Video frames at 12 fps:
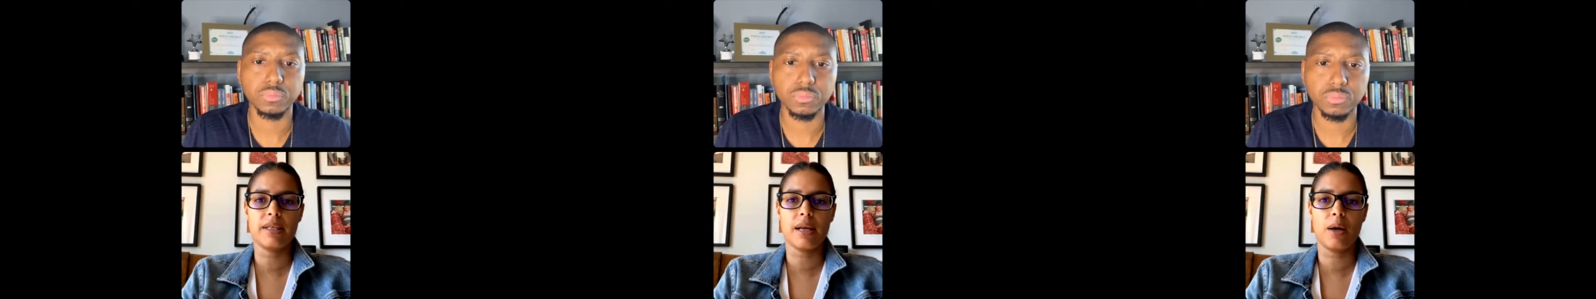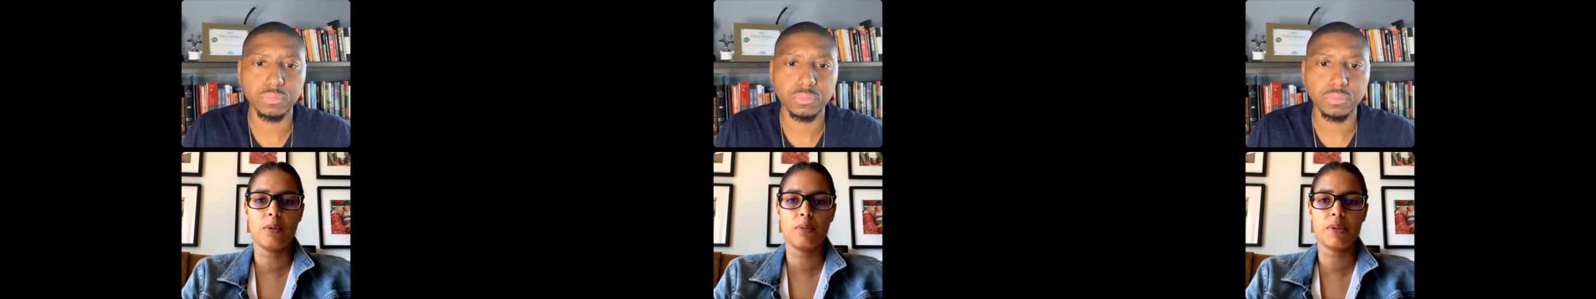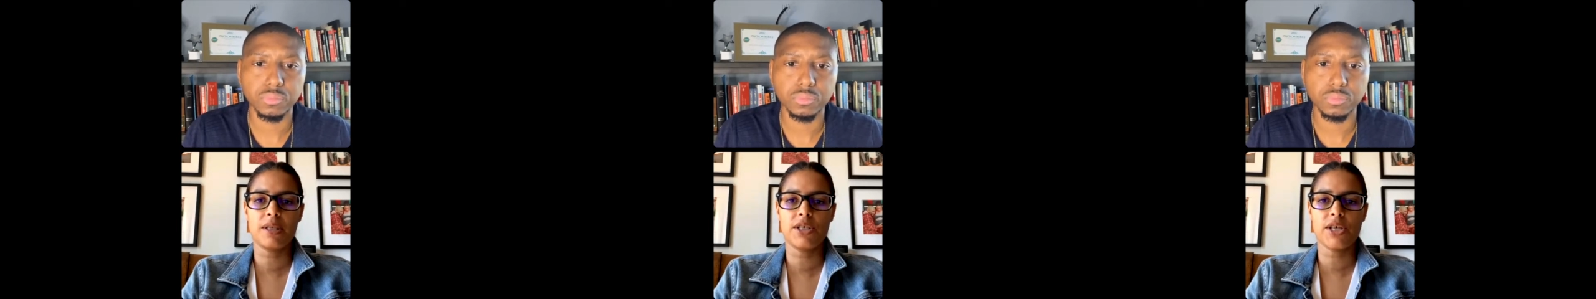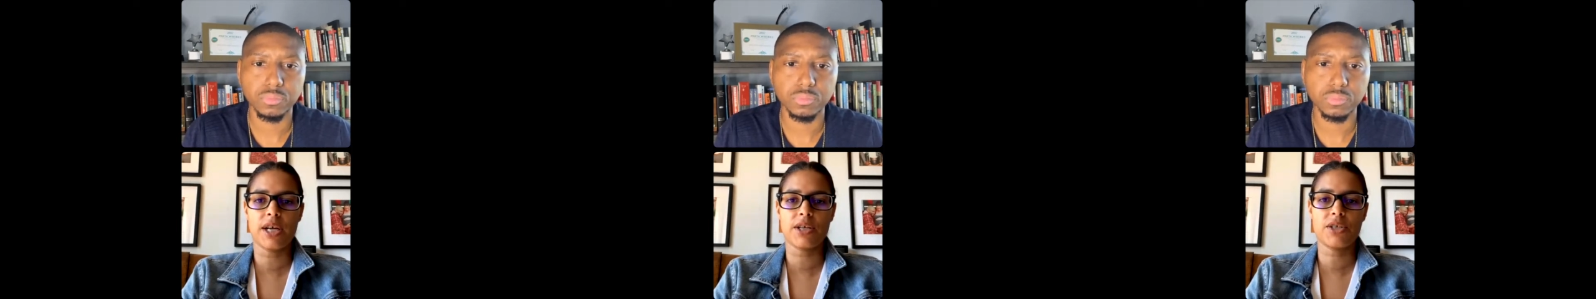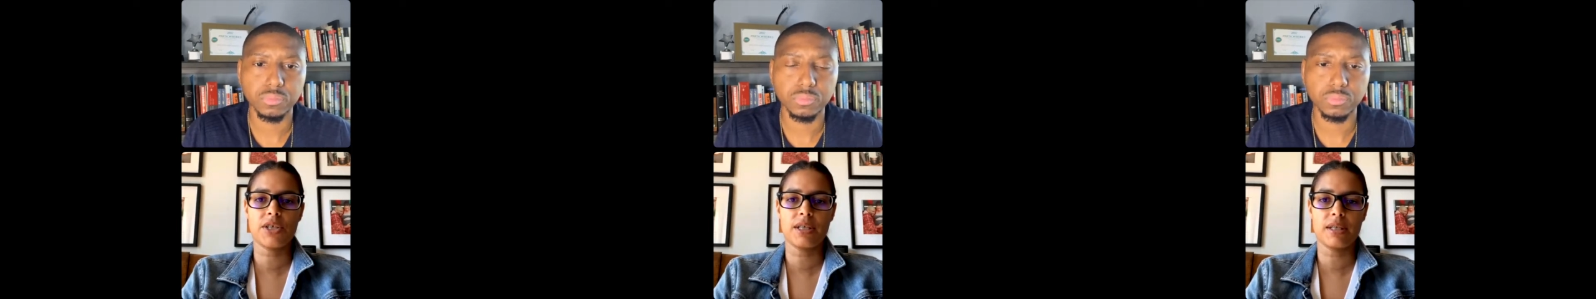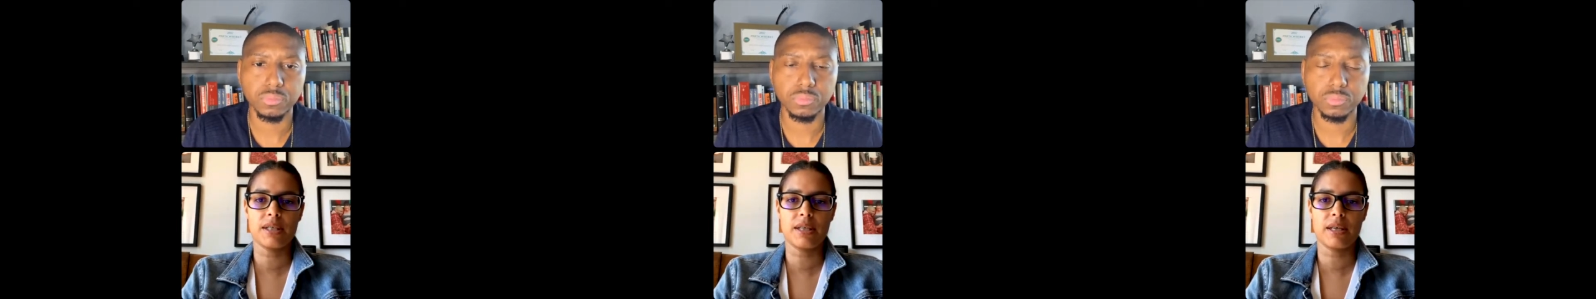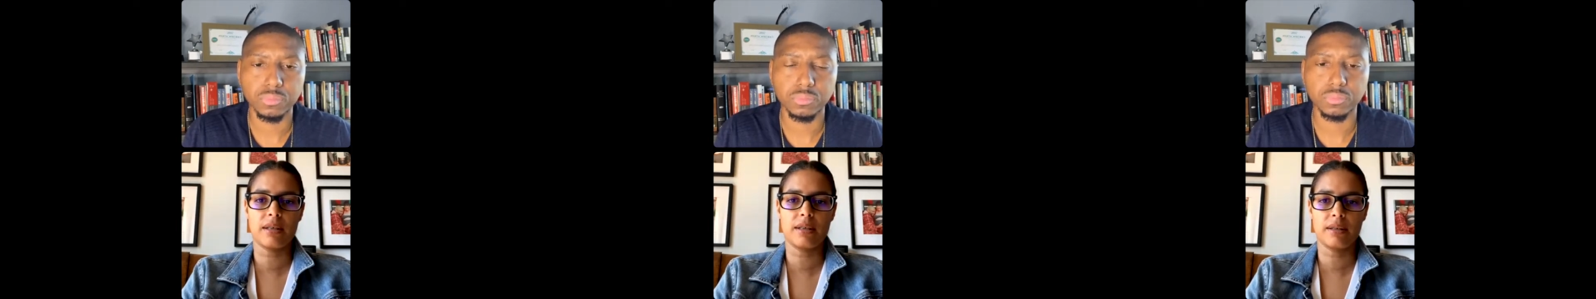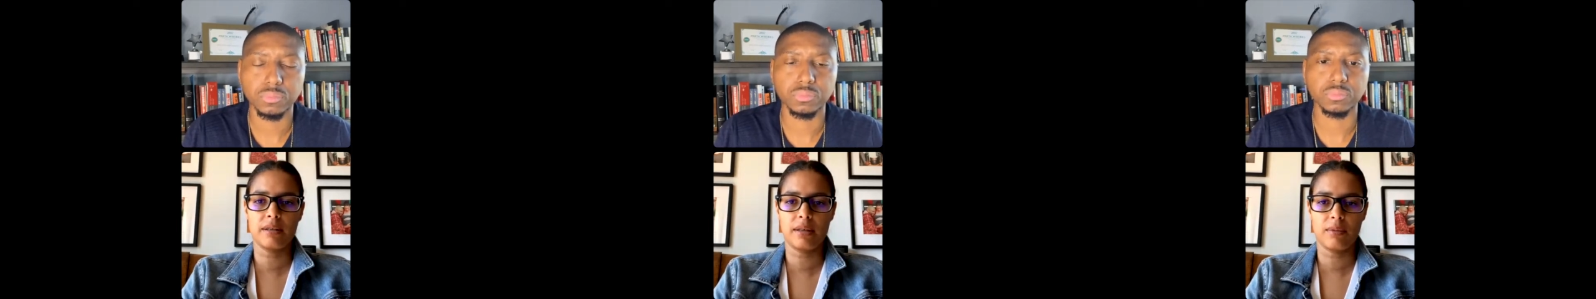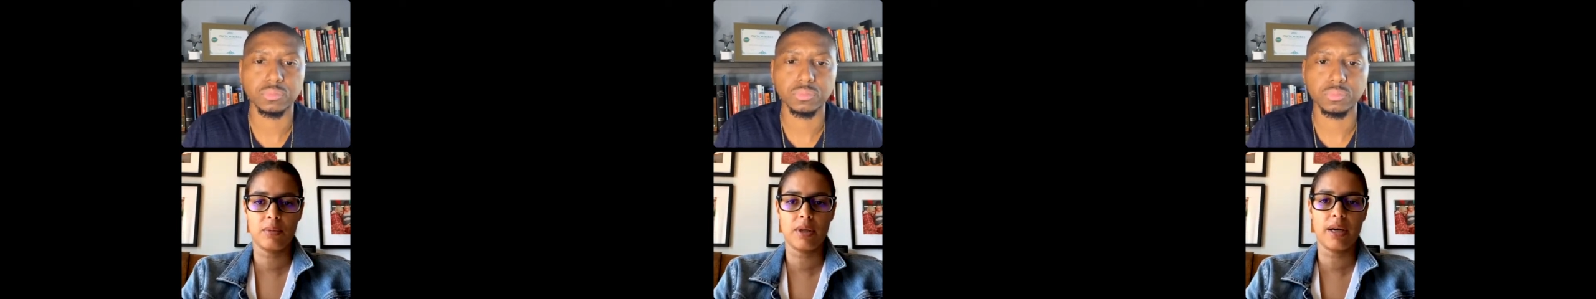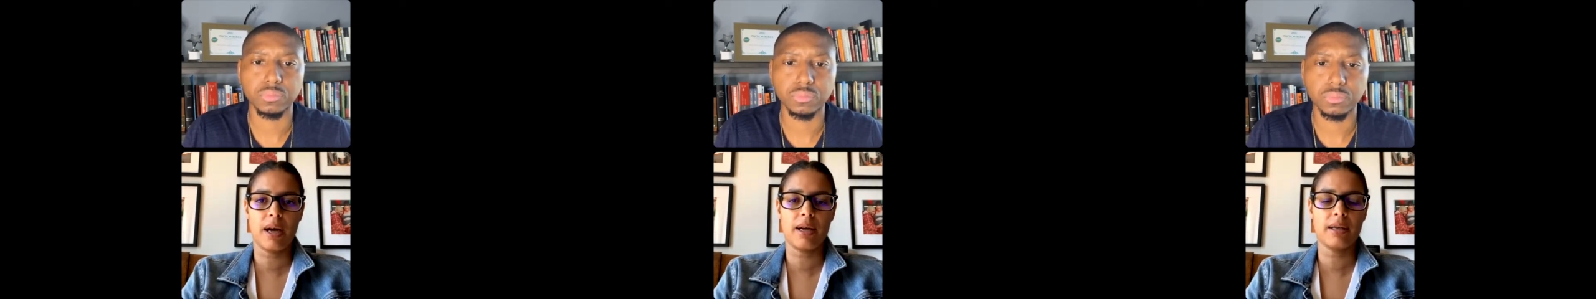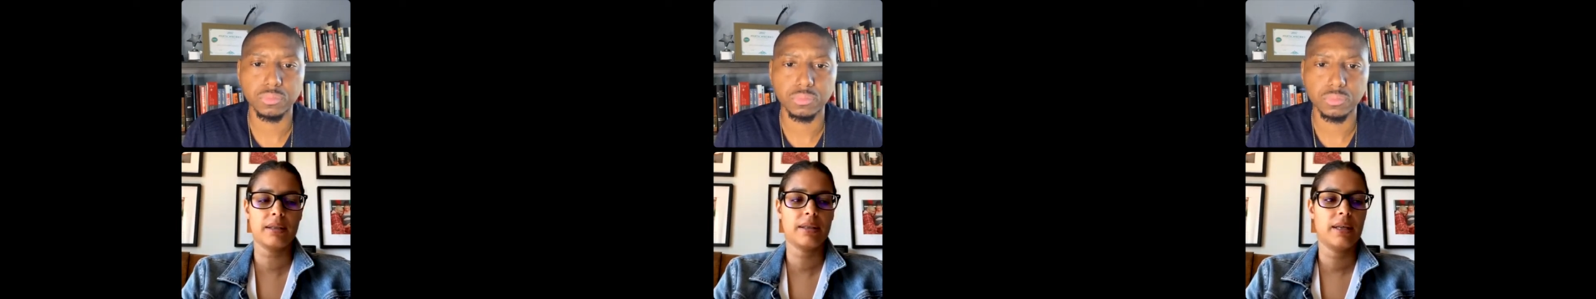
Speaker 1: help, suggestions, and whatnot.